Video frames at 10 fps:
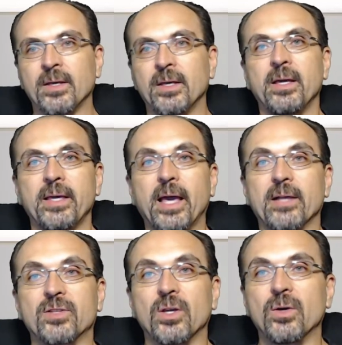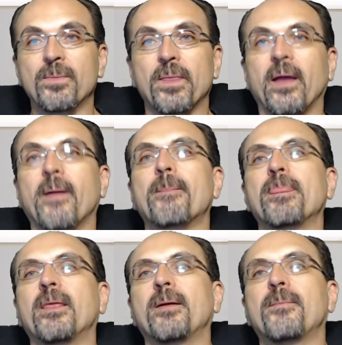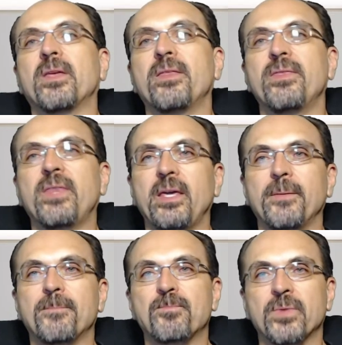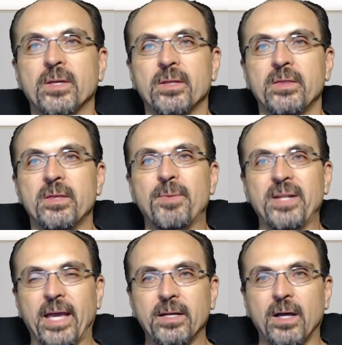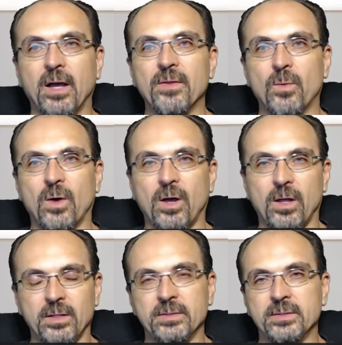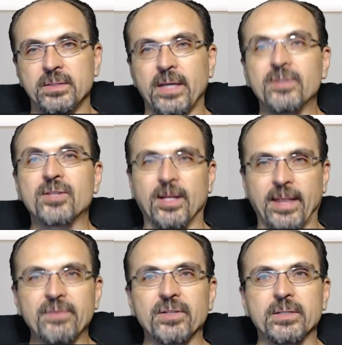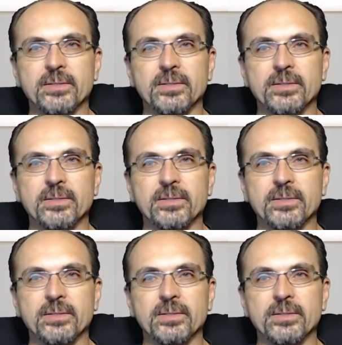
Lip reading: Yeah, so the banana on the wall is clever.